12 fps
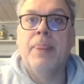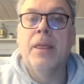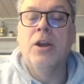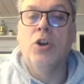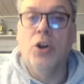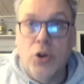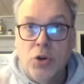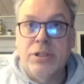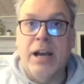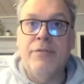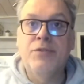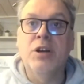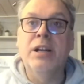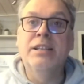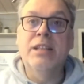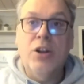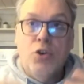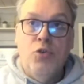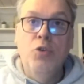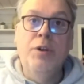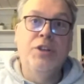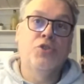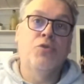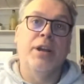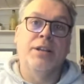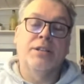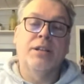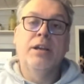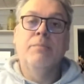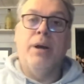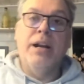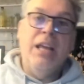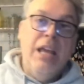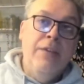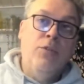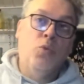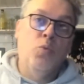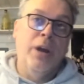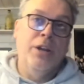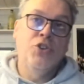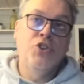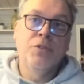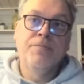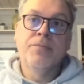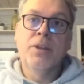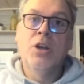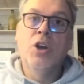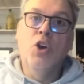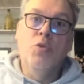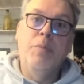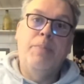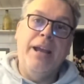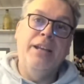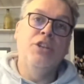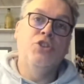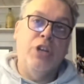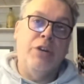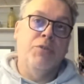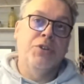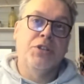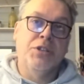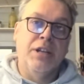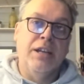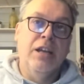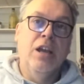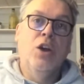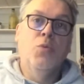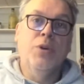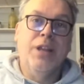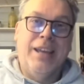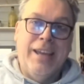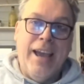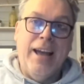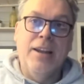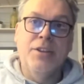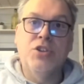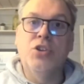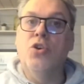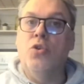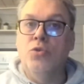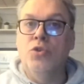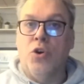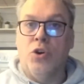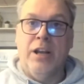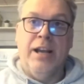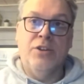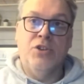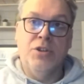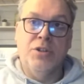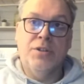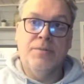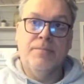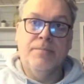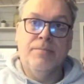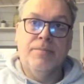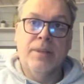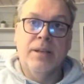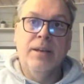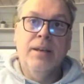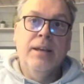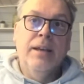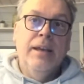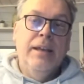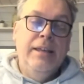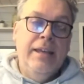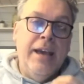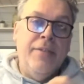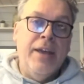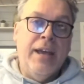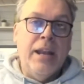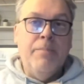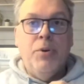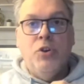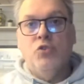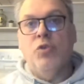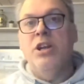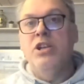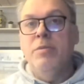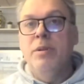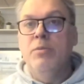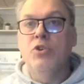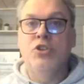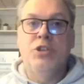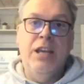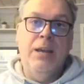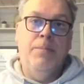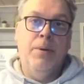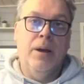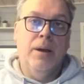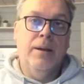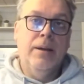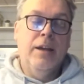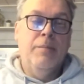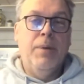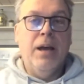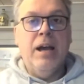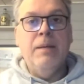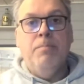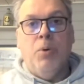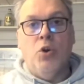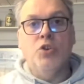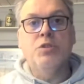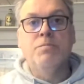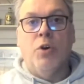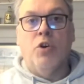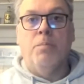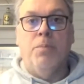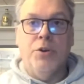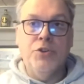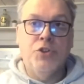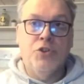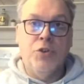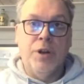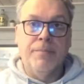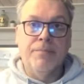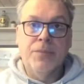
looked after her. He's kind of cruelly tricked by an evil witch who repaid his generosity with her callous and ungodly actions. Yet they kind of portray something much deeper. Behind Potts' moral posturing,